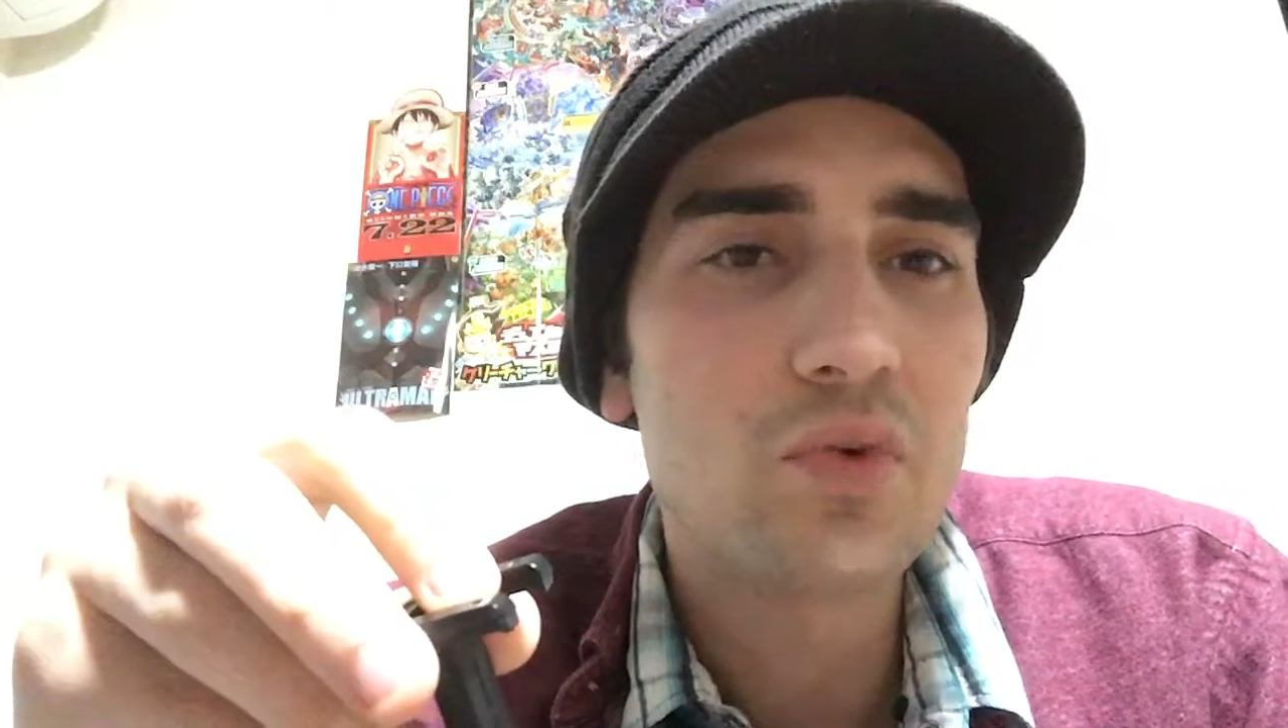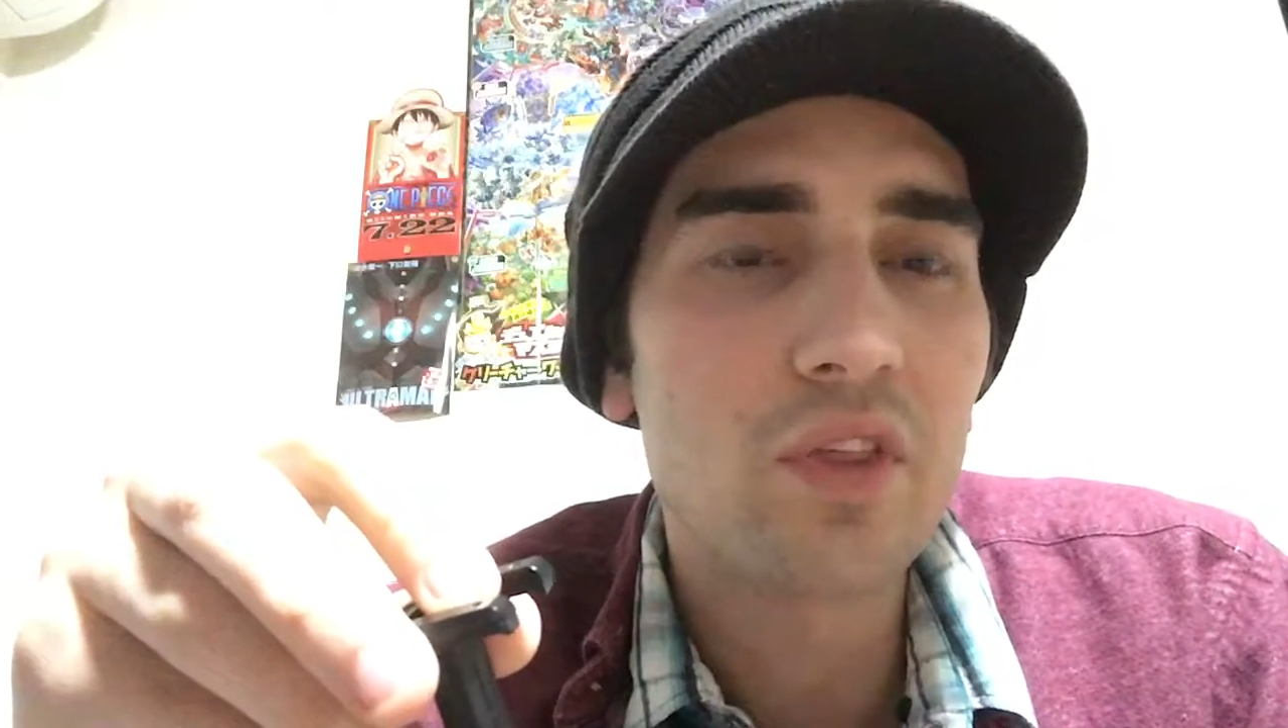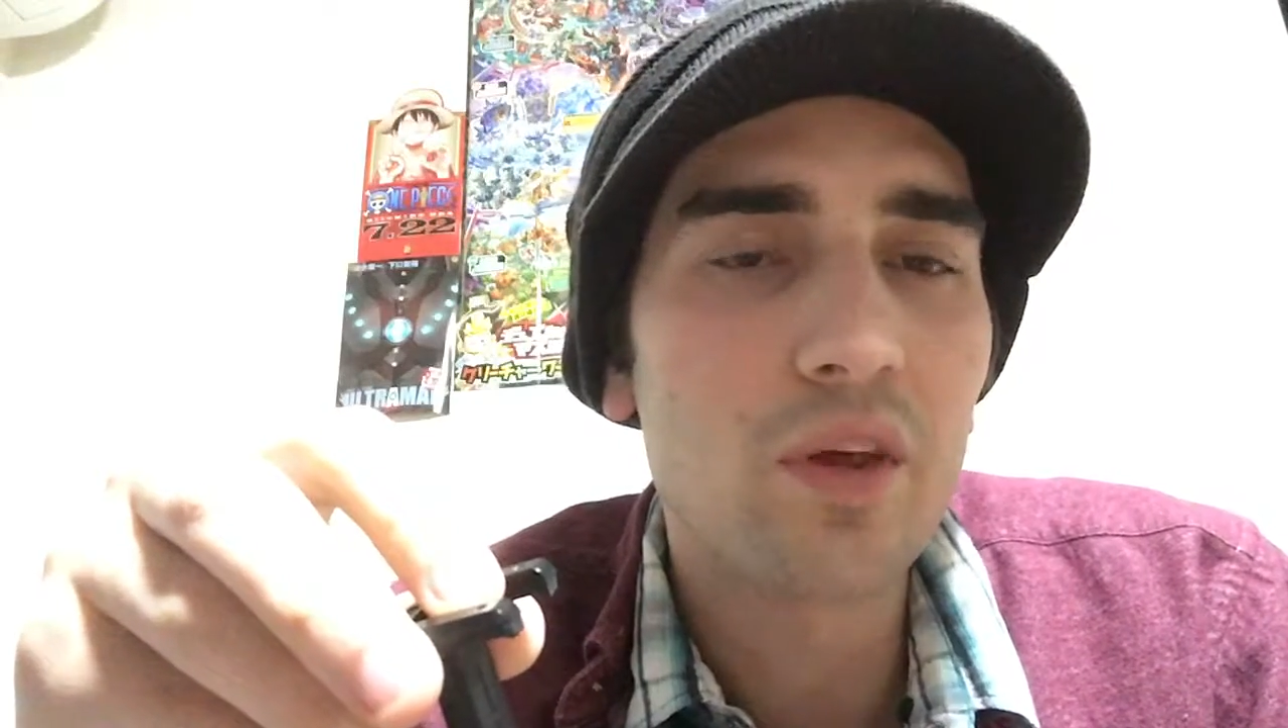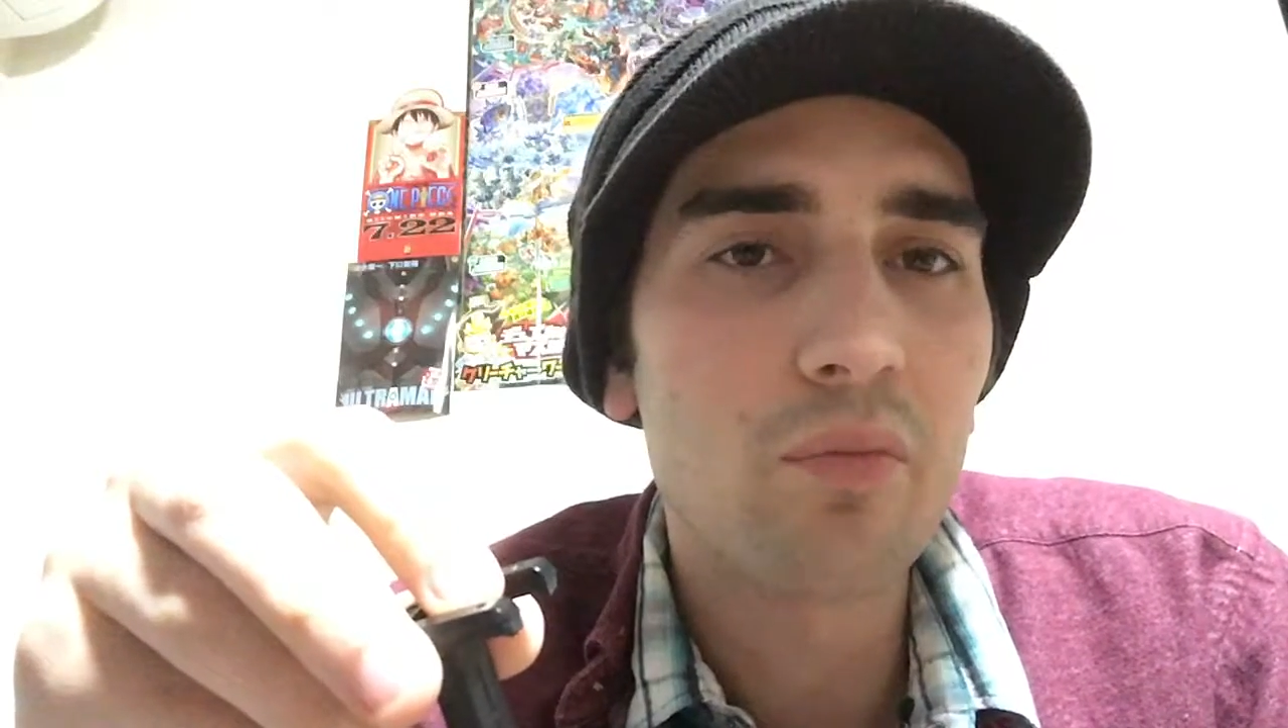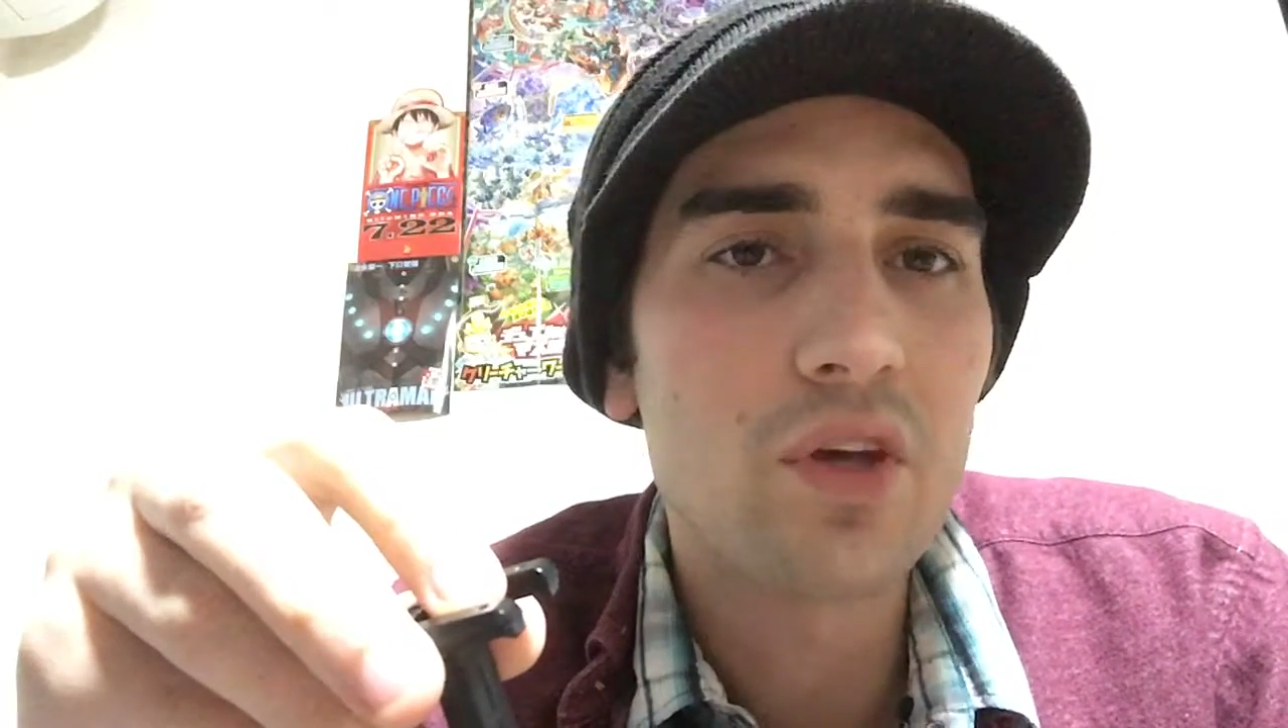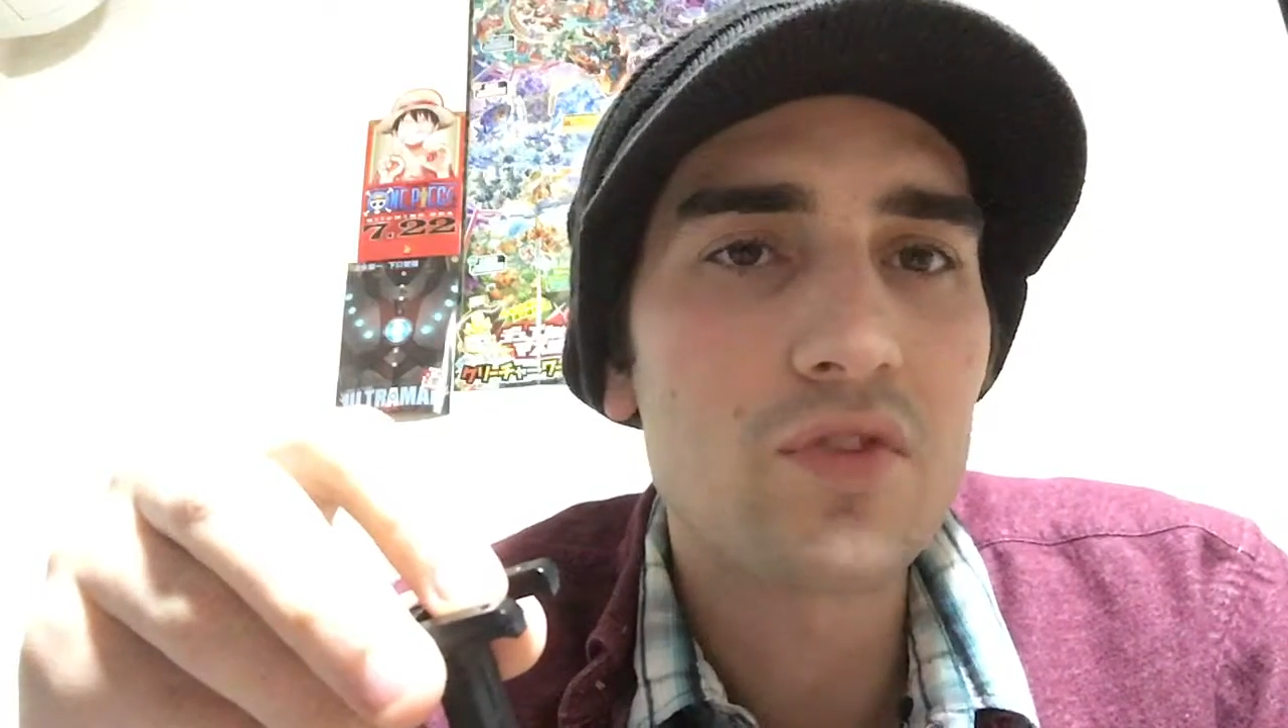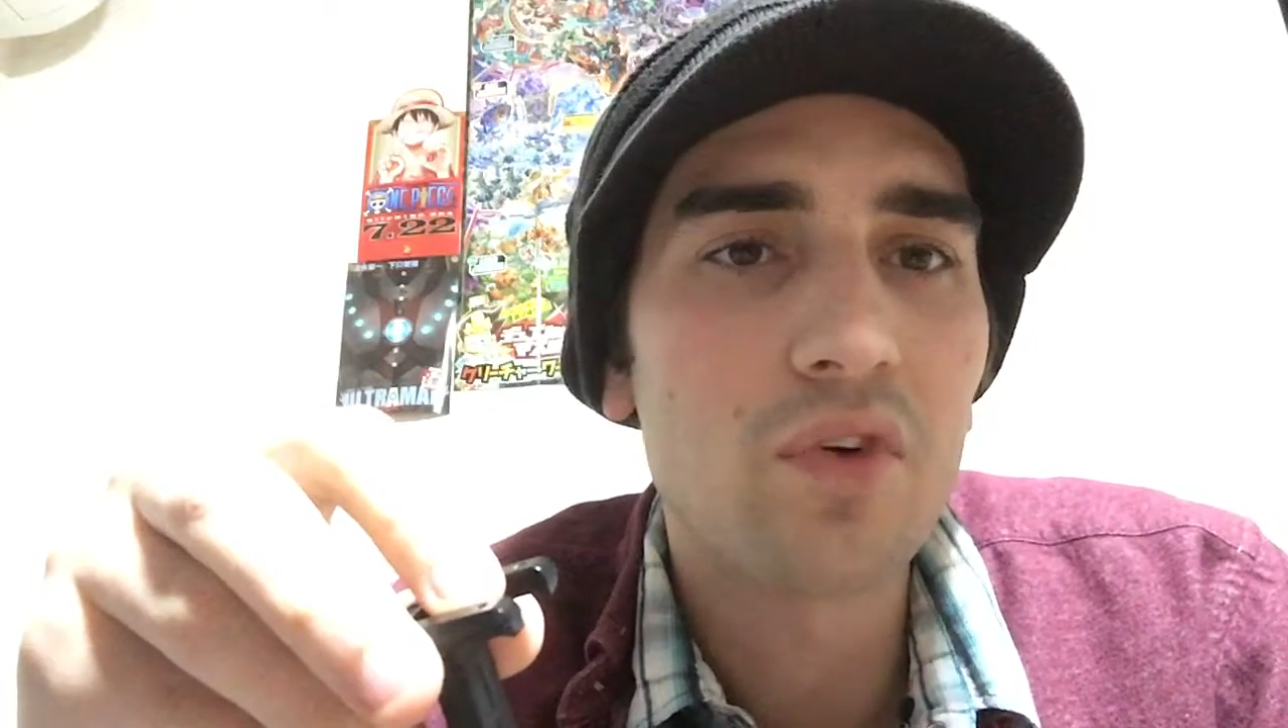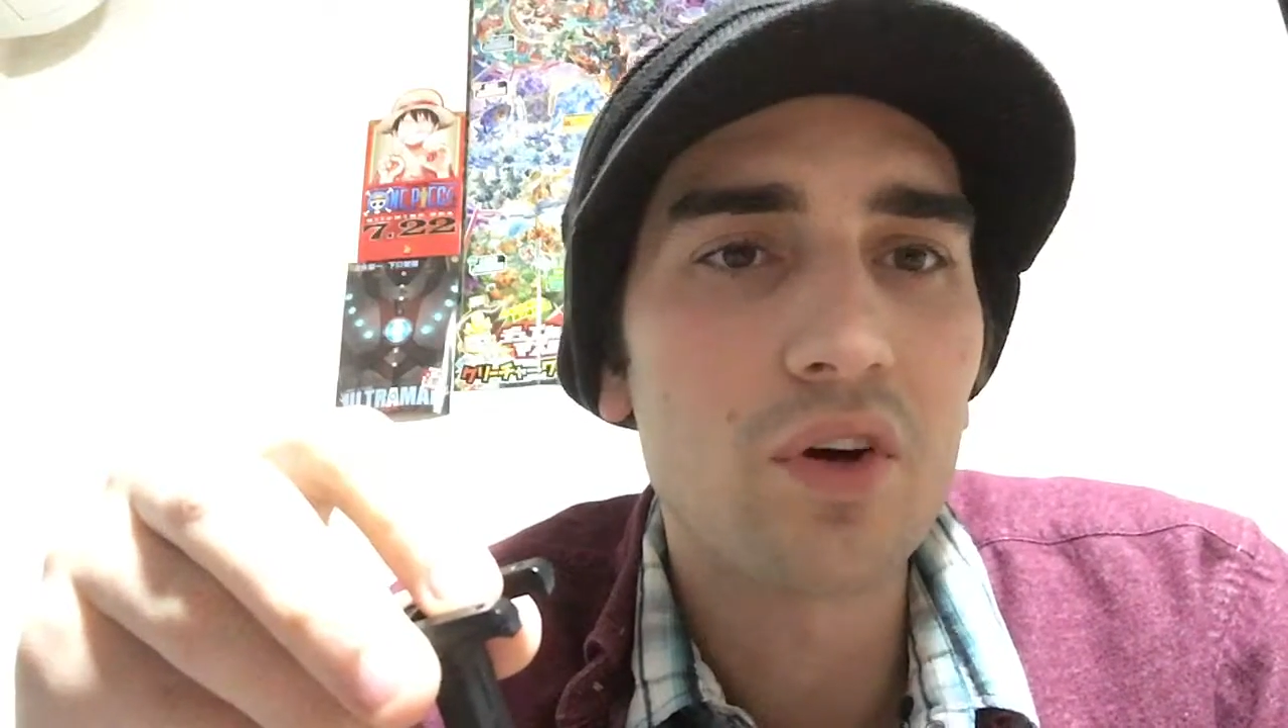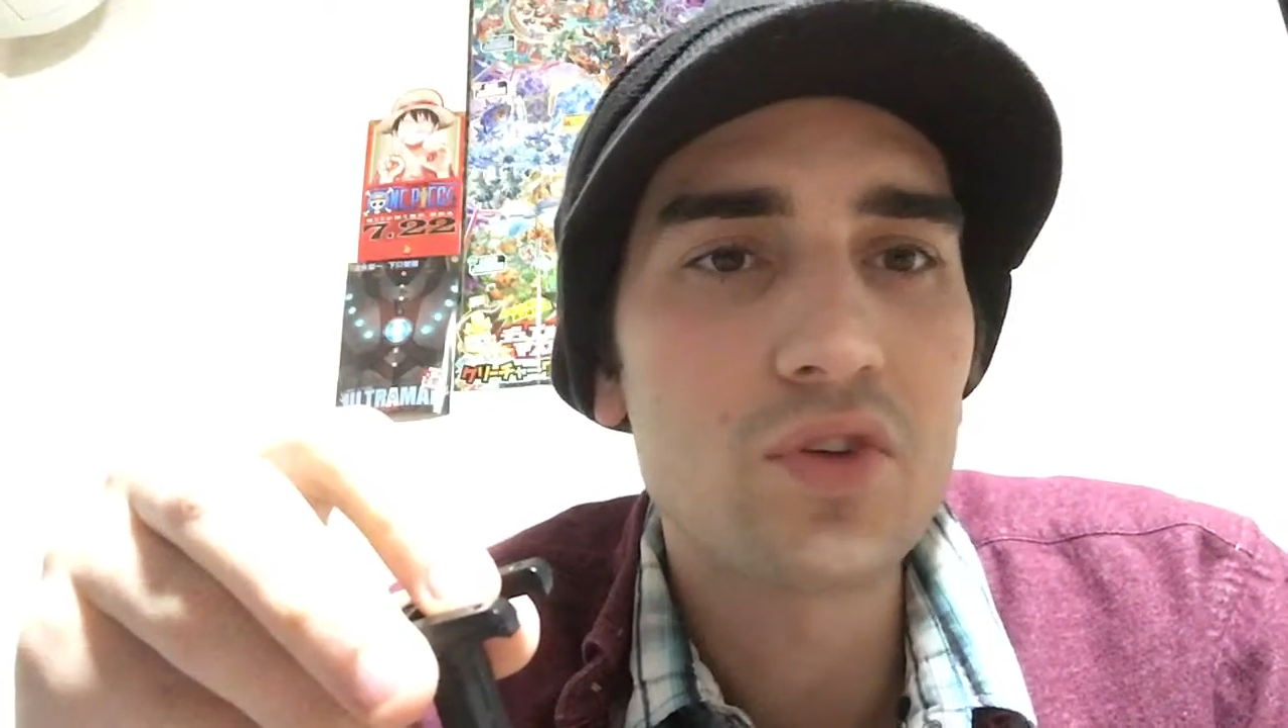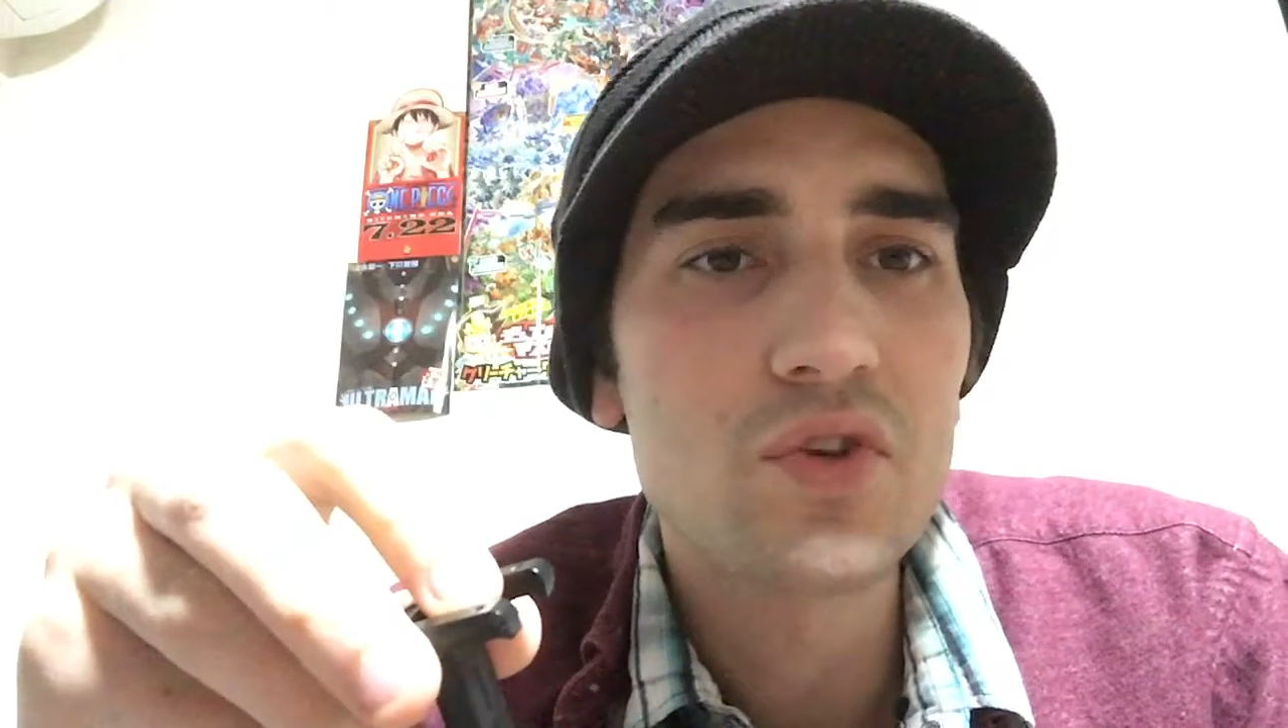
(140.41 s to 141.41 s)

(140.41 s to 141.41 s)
with them thus far.